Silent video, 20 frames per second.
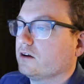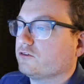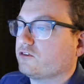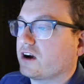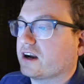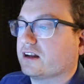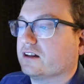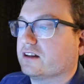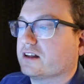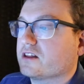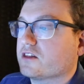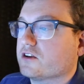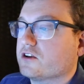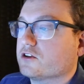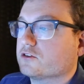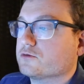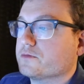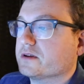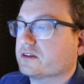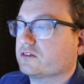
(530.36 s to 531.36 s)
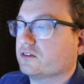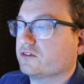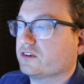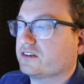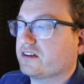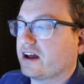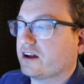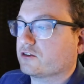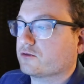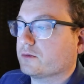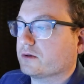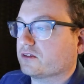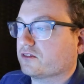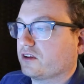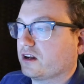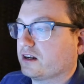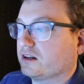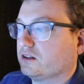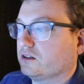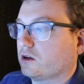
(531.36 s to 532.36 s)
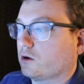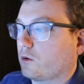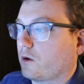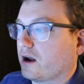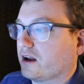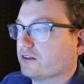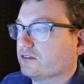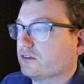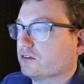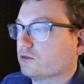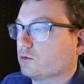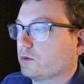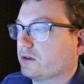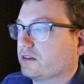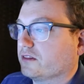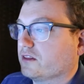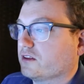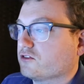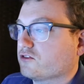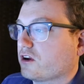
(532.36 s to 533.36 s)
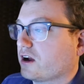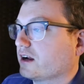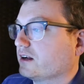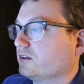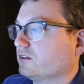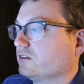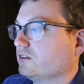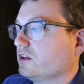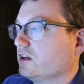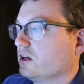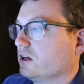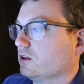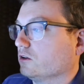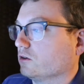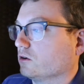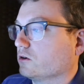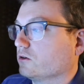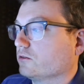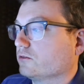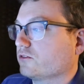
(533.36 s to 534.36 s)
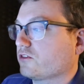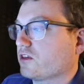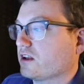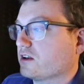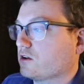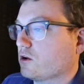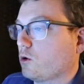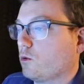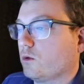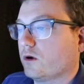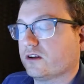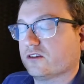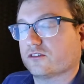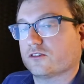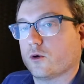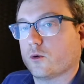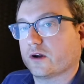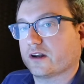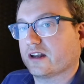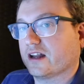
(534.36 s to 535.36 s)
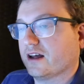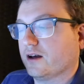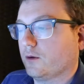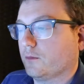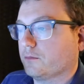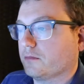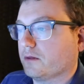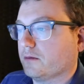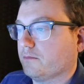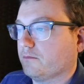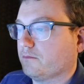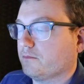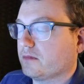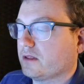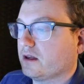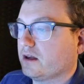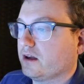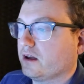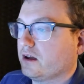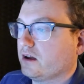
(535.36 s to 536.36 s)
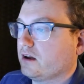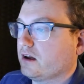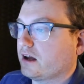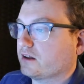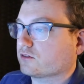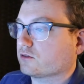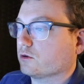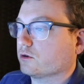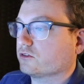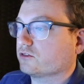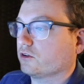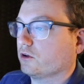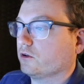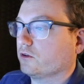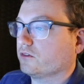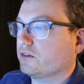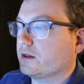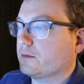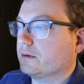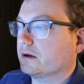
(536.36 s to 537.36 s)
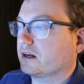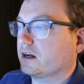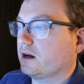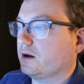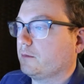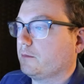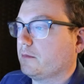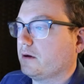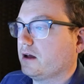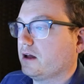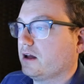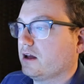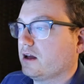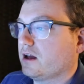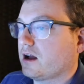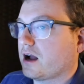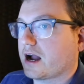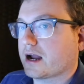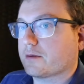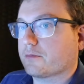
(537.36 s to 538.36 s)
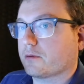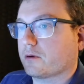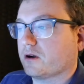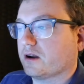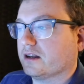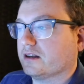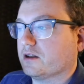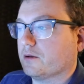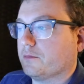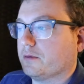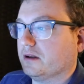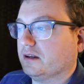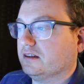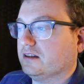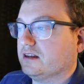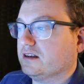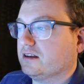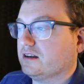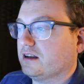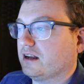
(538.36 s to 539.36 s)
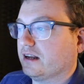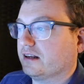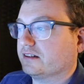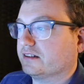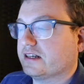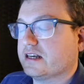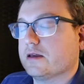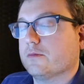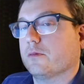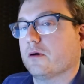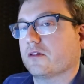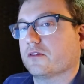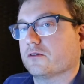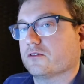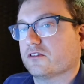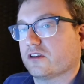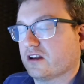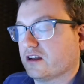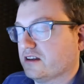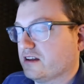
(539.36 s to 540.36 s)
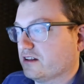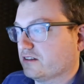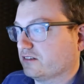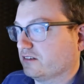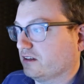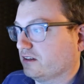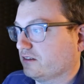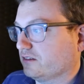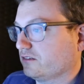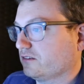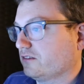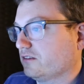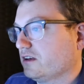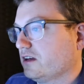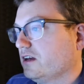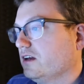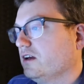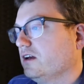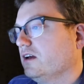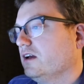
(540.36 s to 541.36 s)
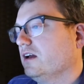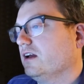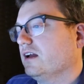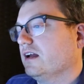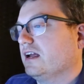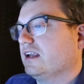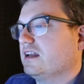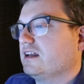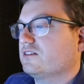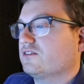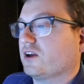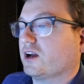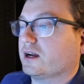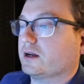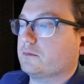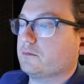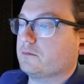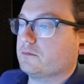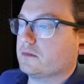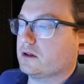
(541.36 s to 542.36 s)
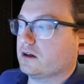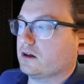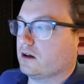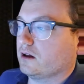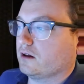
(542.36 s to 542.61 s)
Finally, the dismissive attachment style arises when the child learns that no one is going to help them. As a result, they become hyper-independent and keep others at a distance. Anytime